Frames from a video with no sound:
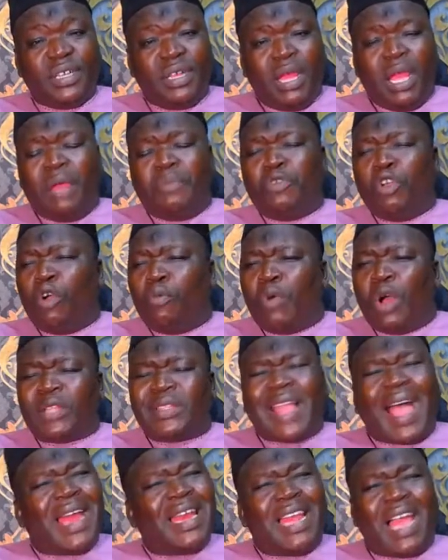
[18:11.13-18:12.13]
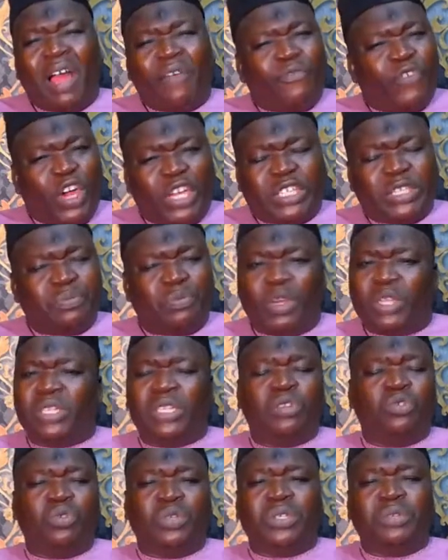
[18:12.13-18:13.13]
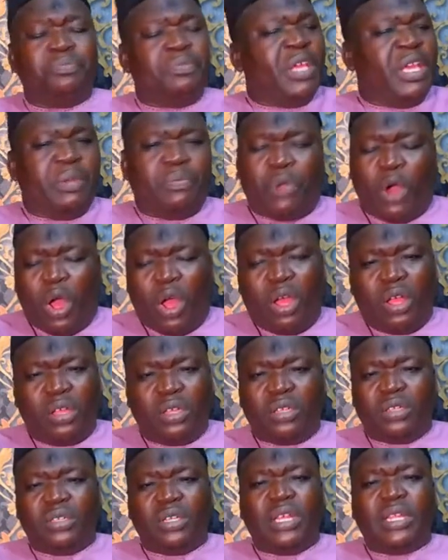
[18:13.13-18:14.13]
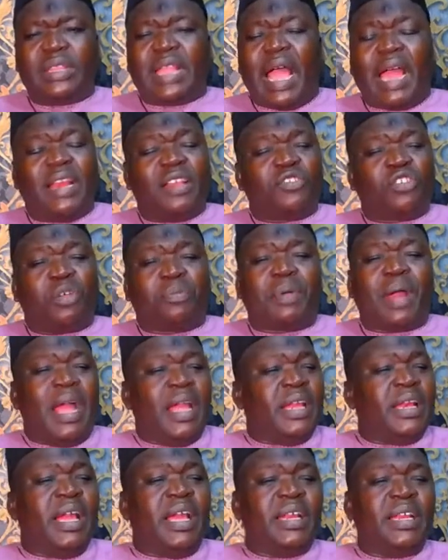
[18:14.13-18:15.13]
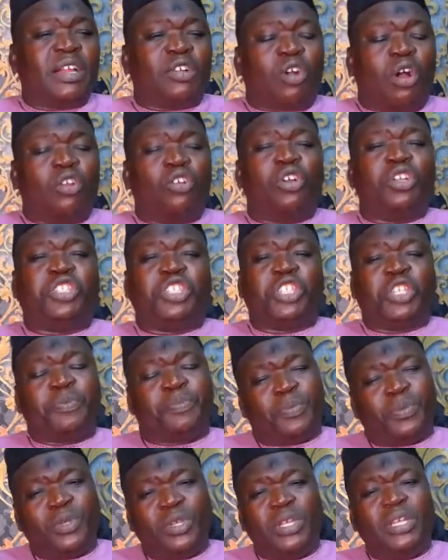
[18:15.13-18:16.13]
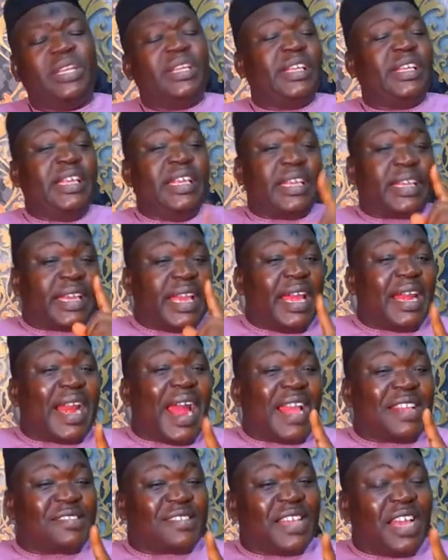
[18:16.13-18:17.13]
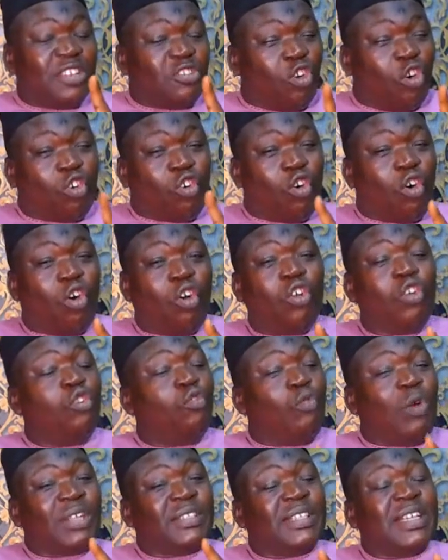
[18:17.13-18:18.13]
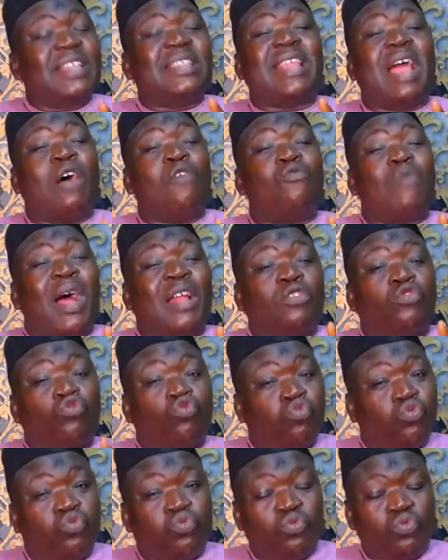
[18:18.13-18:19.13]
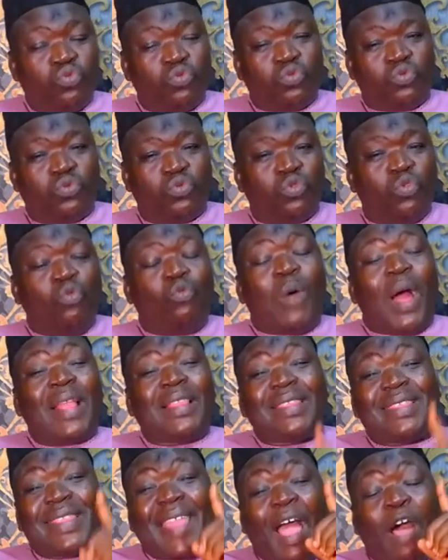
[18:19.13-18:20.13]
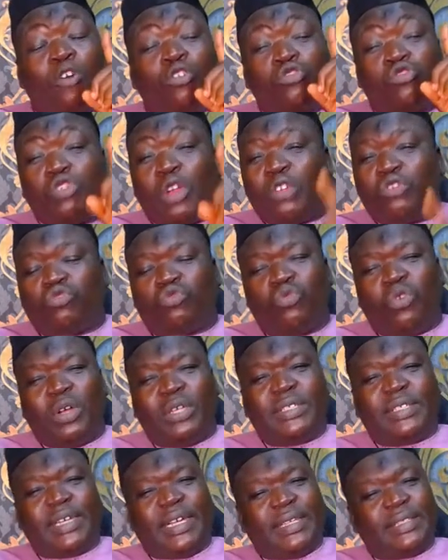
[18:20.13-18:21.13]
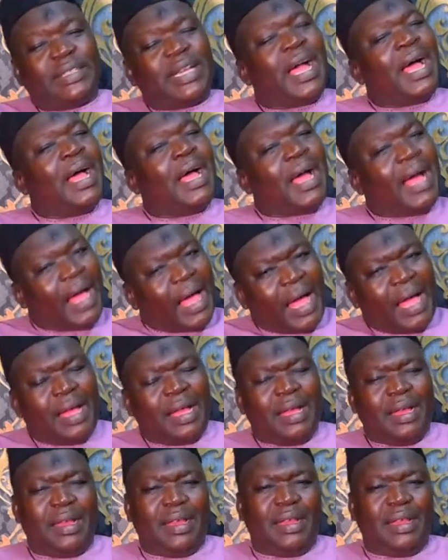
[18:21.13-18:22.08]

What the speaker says: ebi o mo ta le afford mo nilu bi mo ta le so pa ile ni kon lo chip ike rice eyo kan won tin ta 1,200 ah ah